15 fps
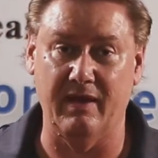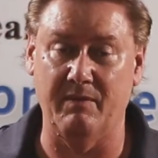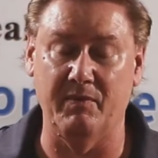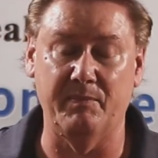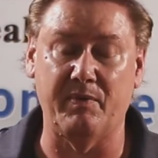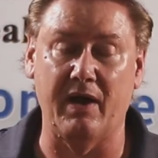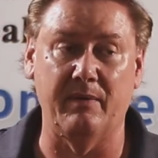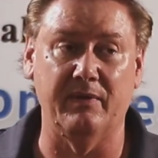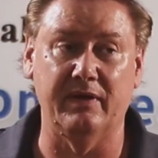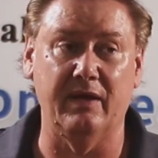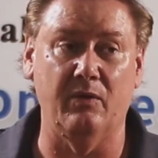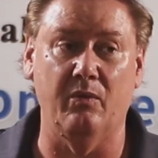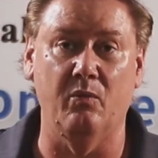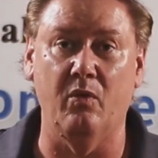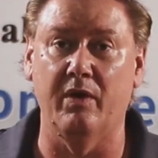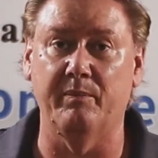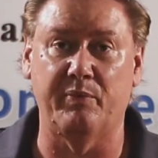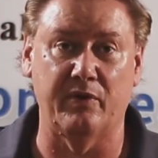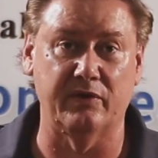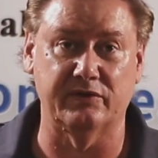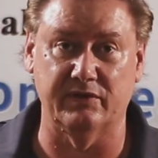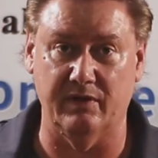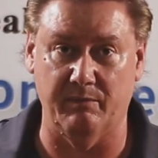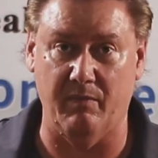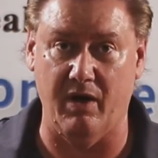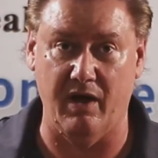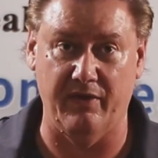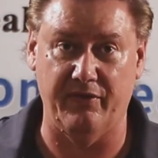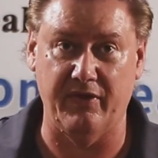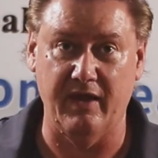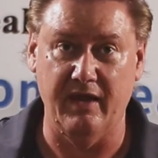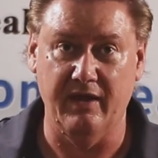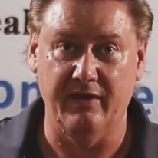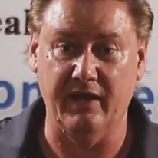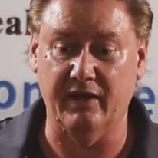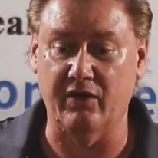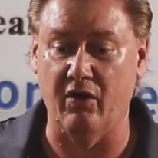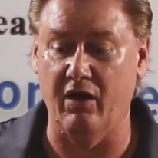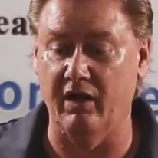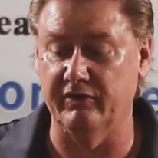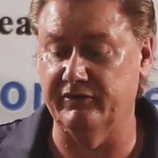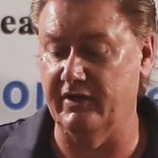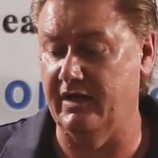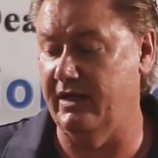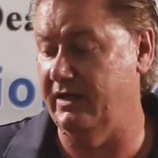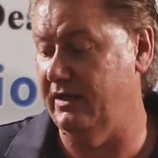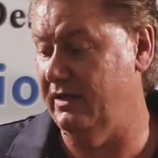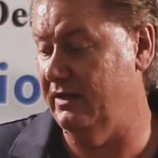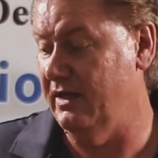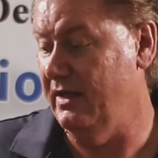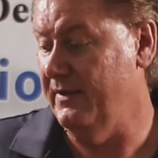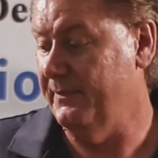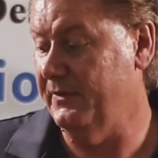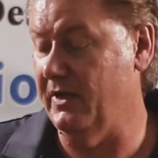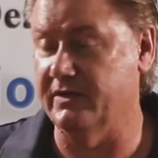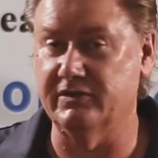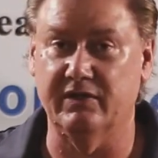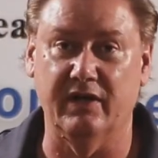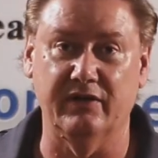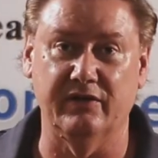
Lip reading: We probably get one person a month that calls in and doesn't